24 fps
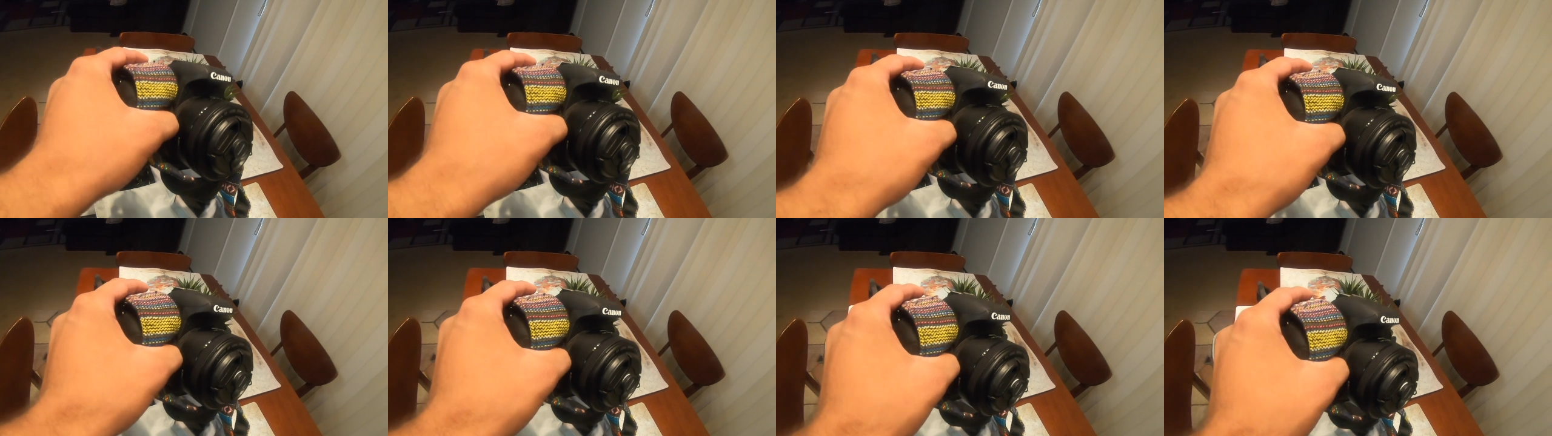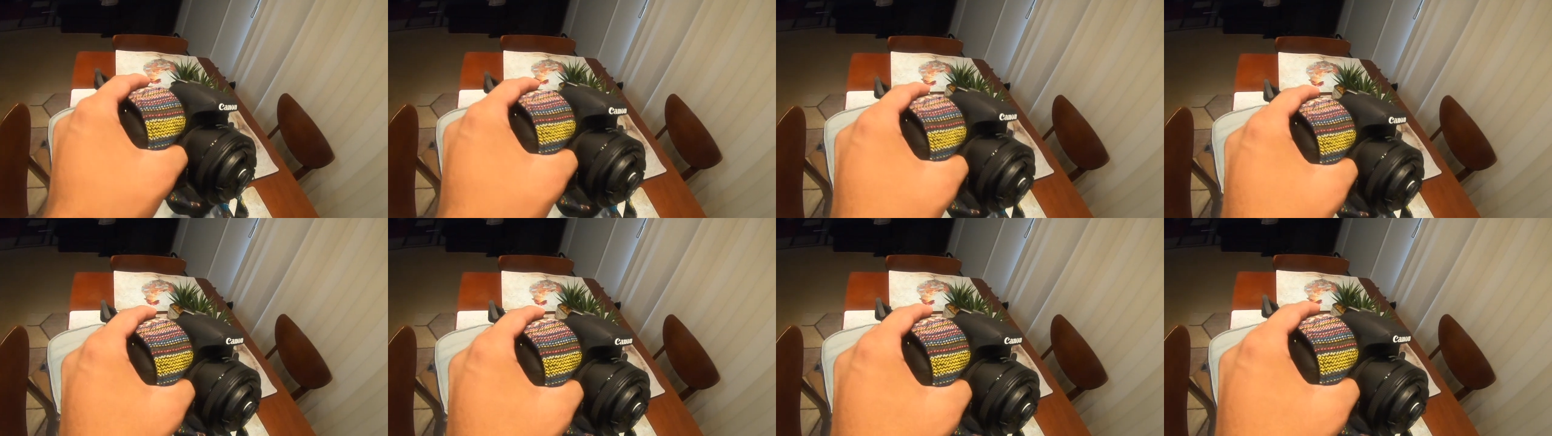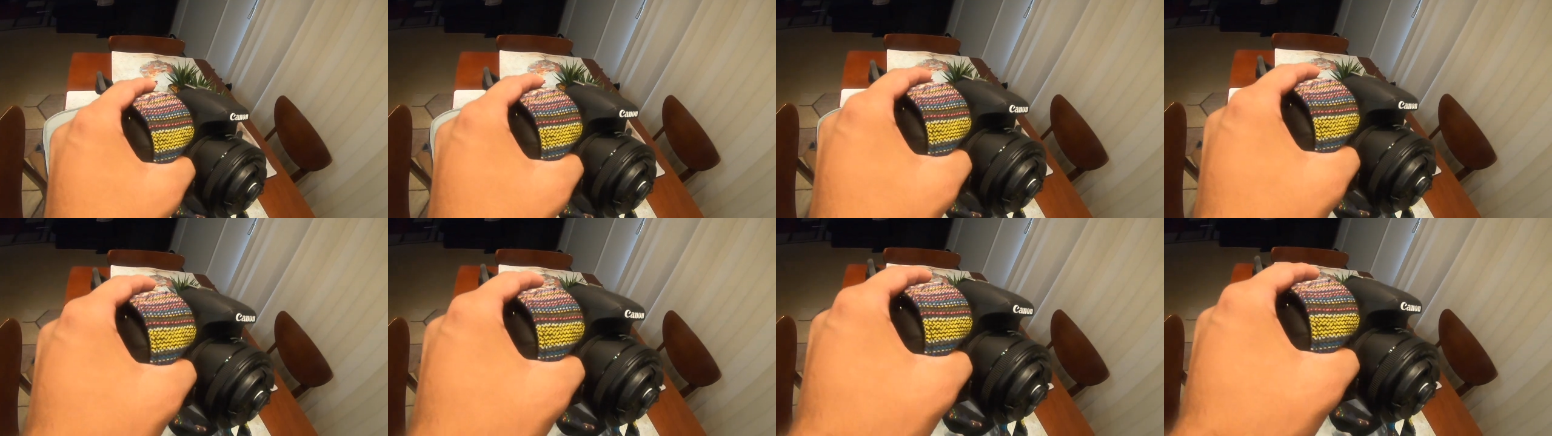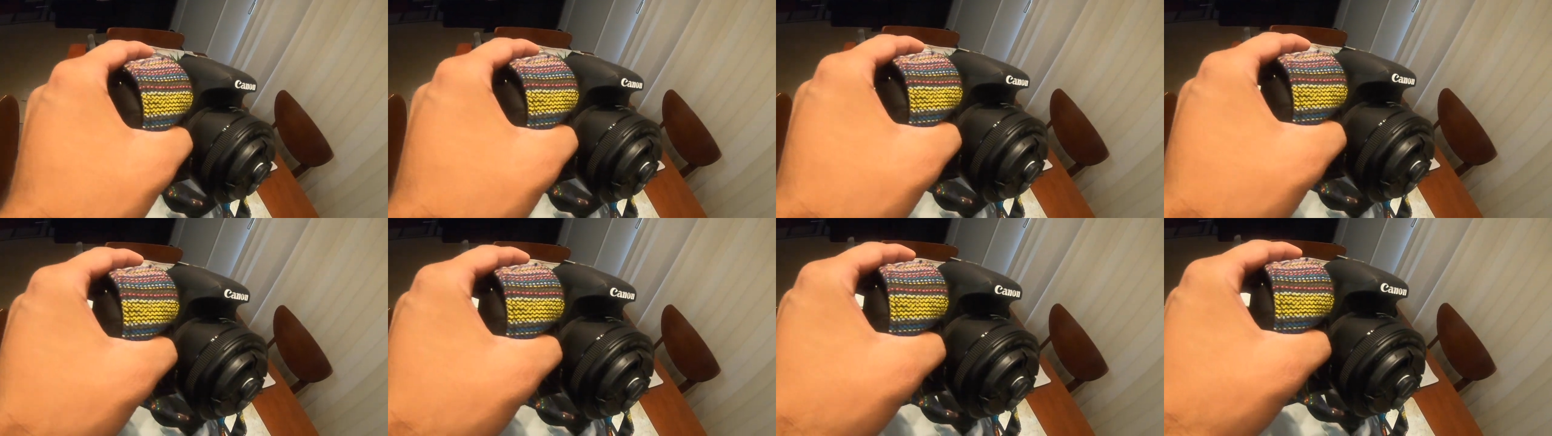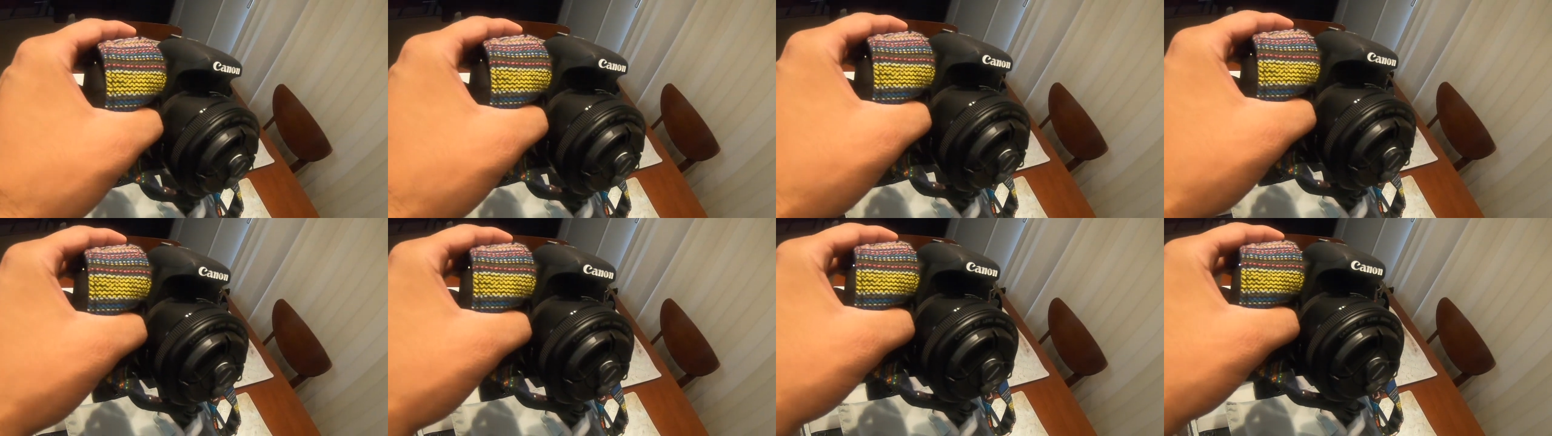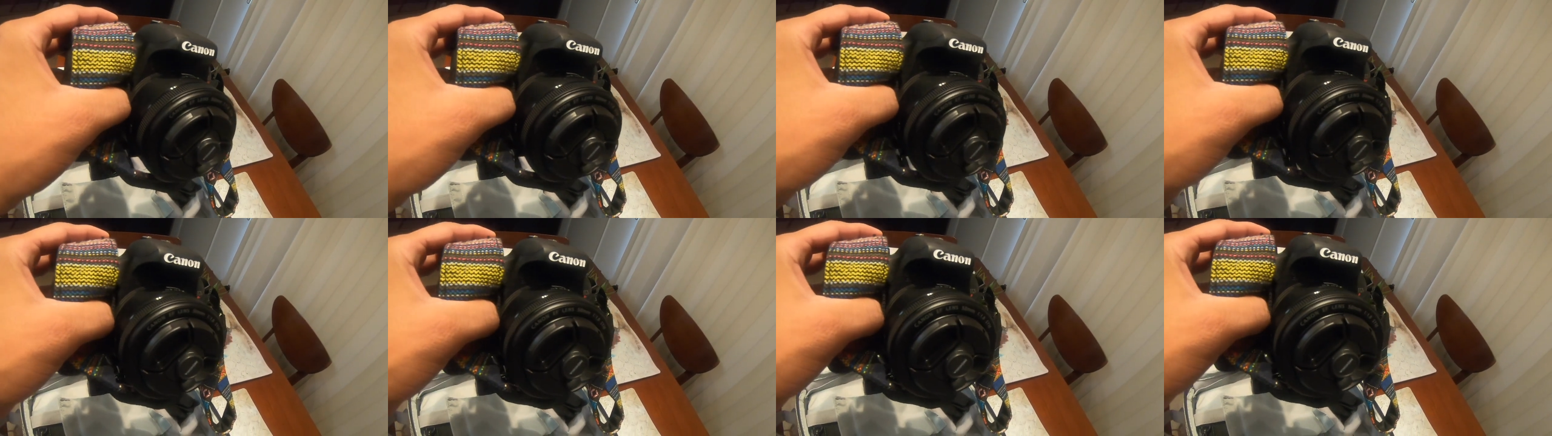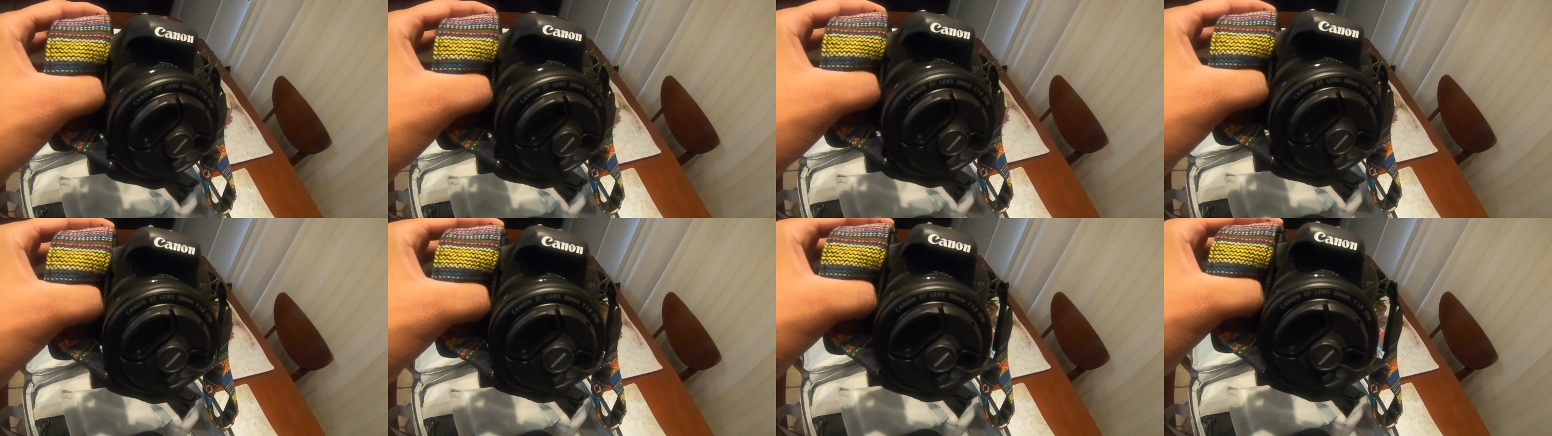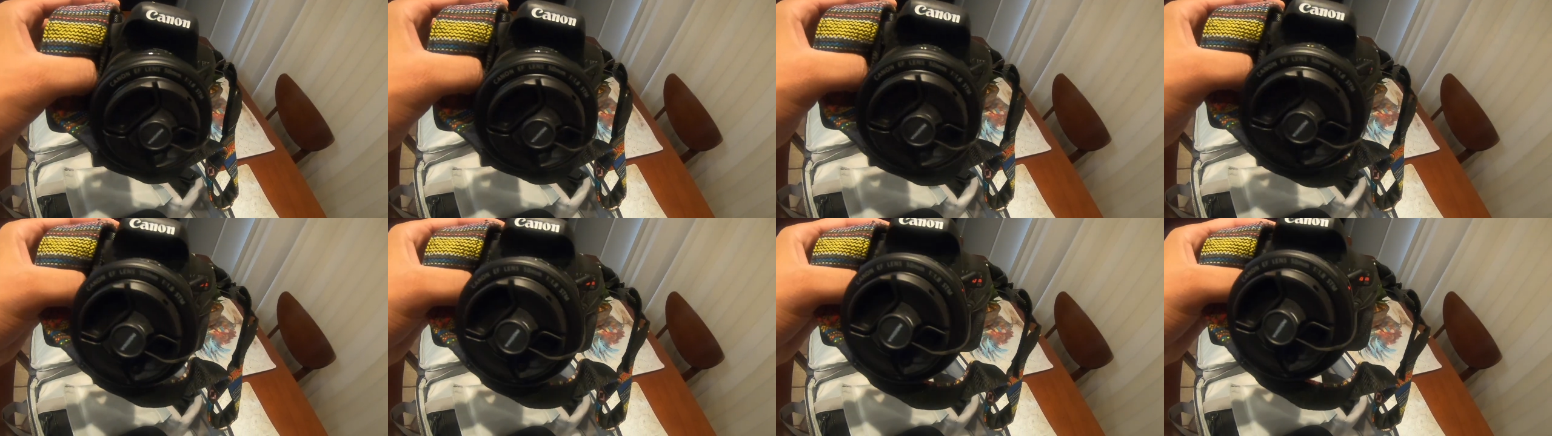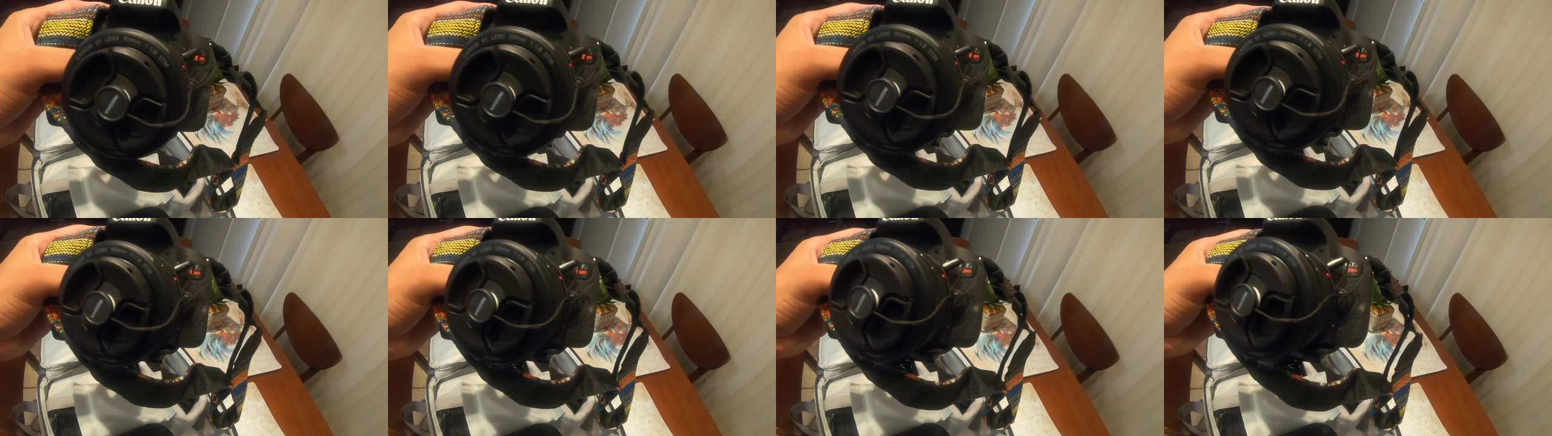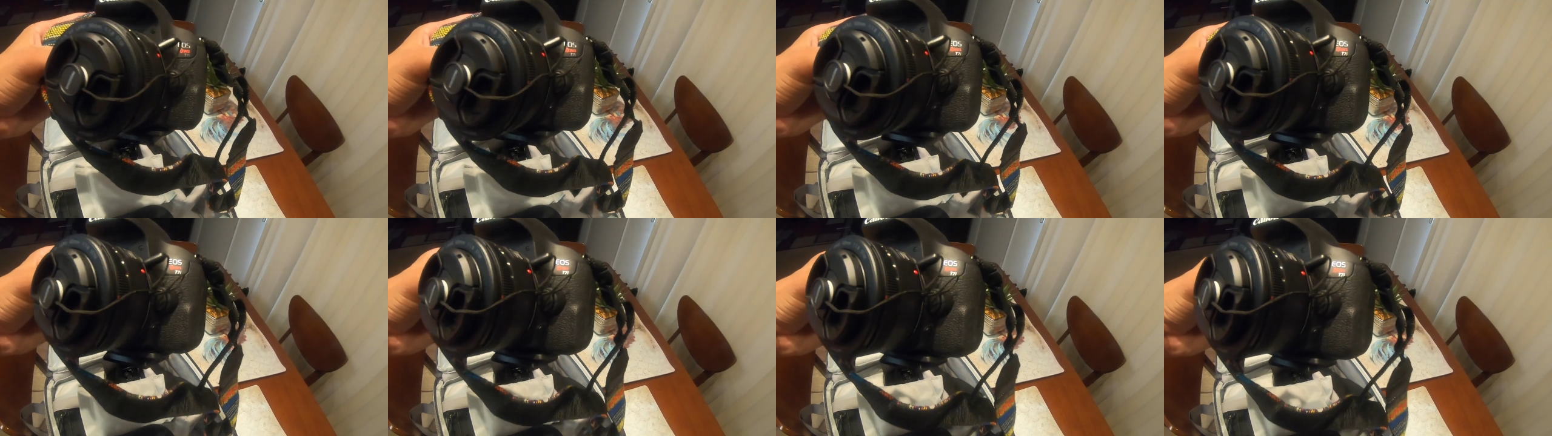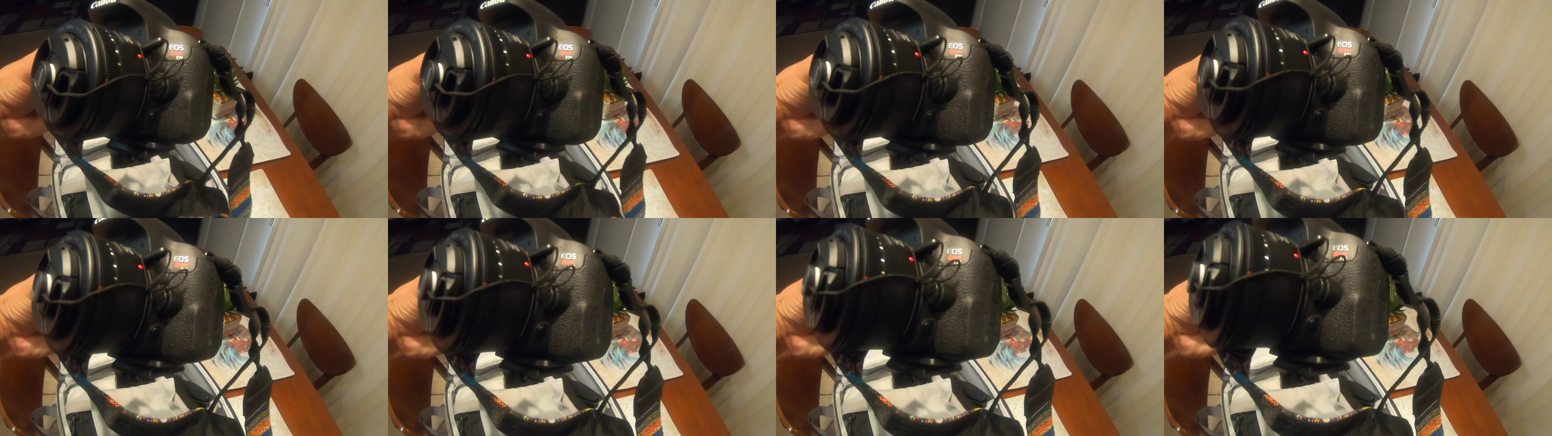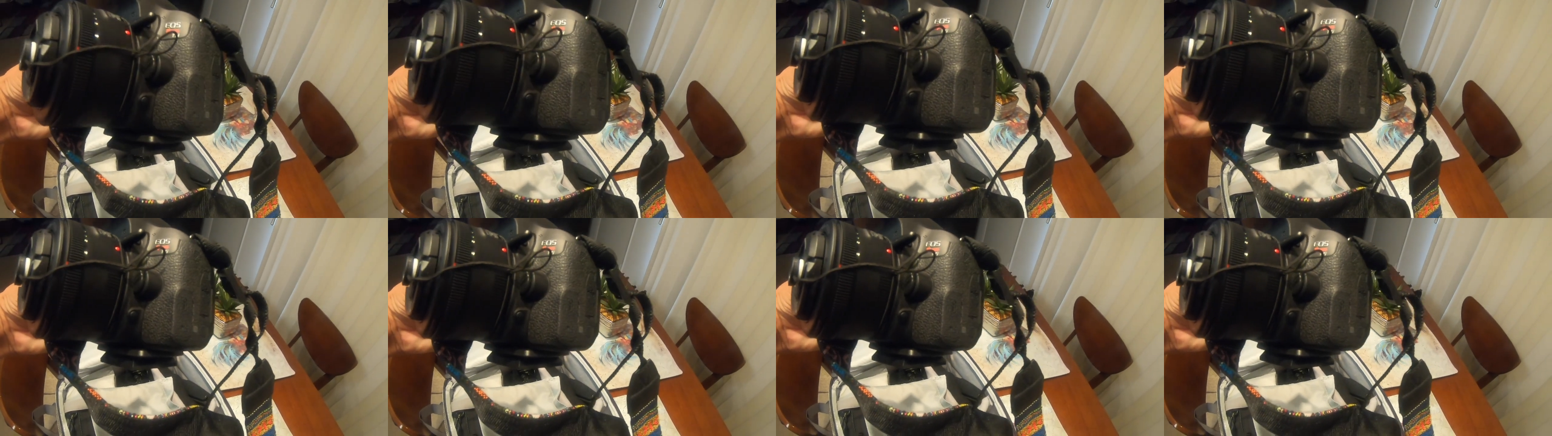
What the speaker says: (no speaker visible)